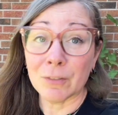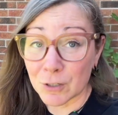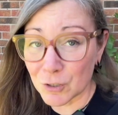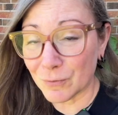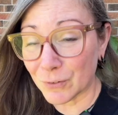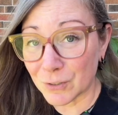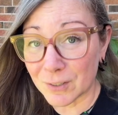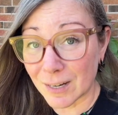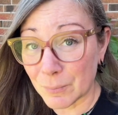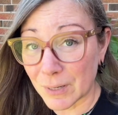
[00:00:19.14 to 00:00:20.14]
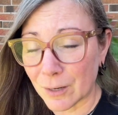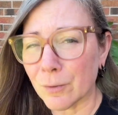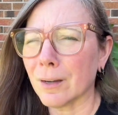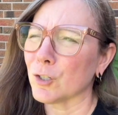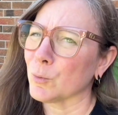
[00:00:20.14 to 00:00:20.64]
this is your first time here,
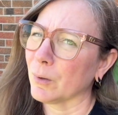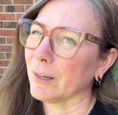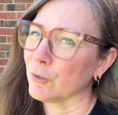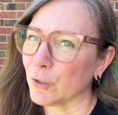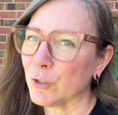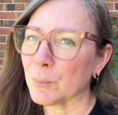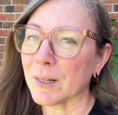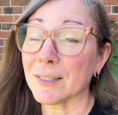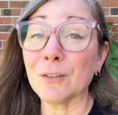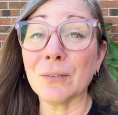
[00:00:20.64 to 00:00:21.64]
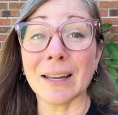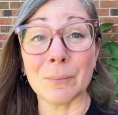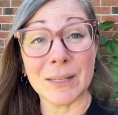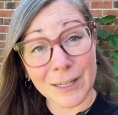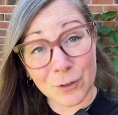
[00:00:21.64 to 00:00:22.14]
then I should probably introduce myself. I
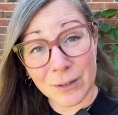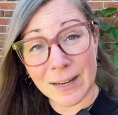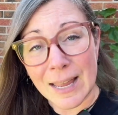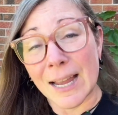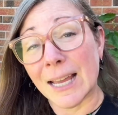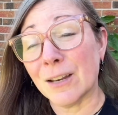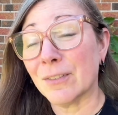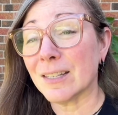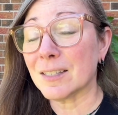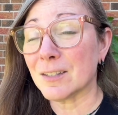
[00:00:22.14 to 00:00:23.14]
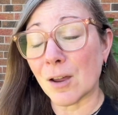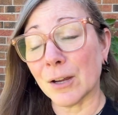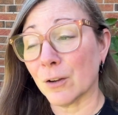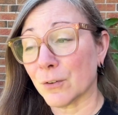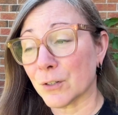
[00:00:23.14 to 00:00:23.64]
am Kiri, and if this is not
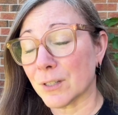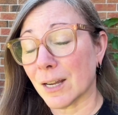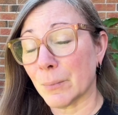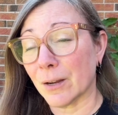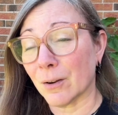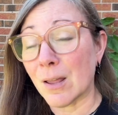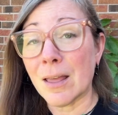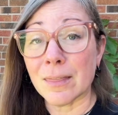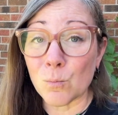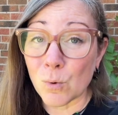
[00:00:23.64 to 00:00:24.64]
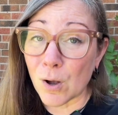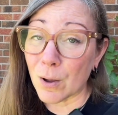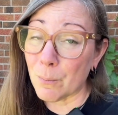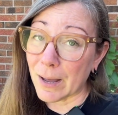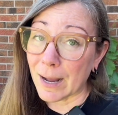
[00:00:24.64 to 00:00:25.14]
your first time here, then
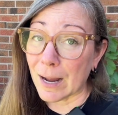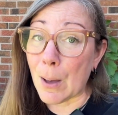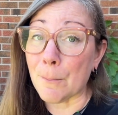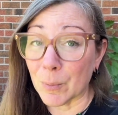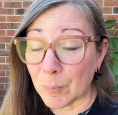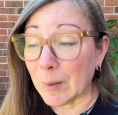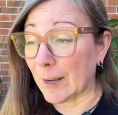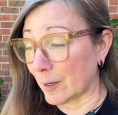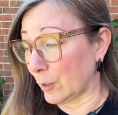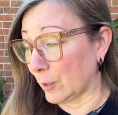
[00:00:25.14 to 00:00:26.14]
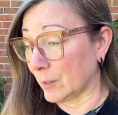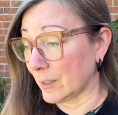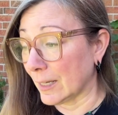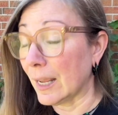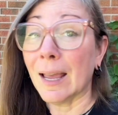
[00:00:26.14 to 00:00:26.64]
welcome back, my plant
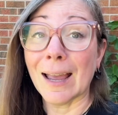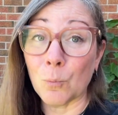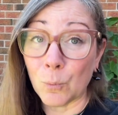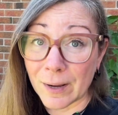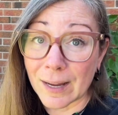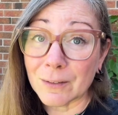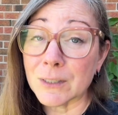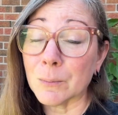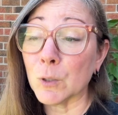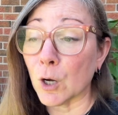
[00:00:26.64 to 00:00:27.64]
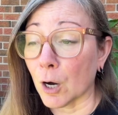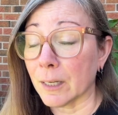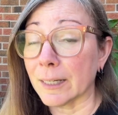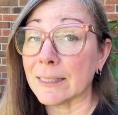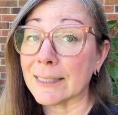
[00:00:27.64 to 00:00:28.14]
nerds. And we have some
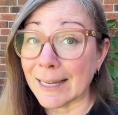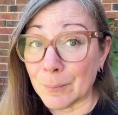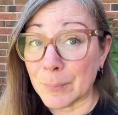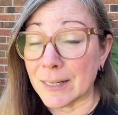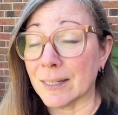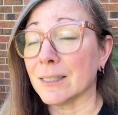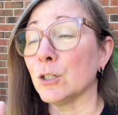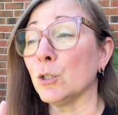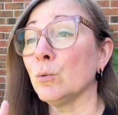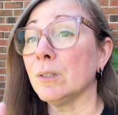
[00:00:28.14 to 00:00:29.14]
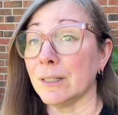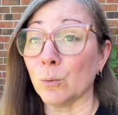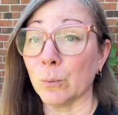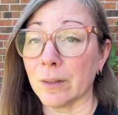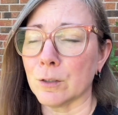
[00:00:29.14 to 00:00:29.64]
garlic scapiness to deal
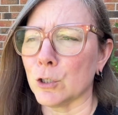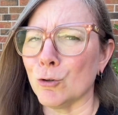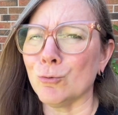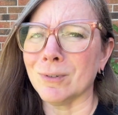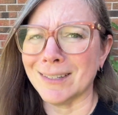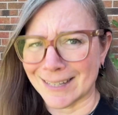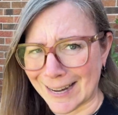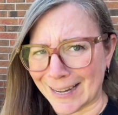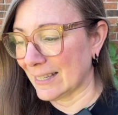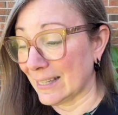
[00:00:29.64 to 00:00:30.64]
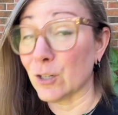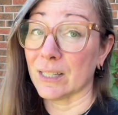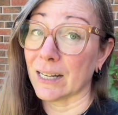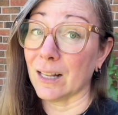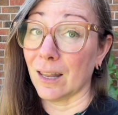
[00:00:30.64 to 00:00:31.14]
with today. There's
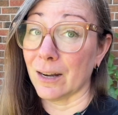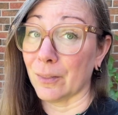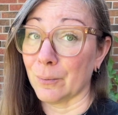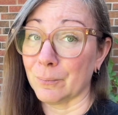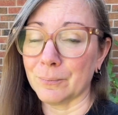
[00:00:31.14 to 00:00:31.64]
like a lot of them.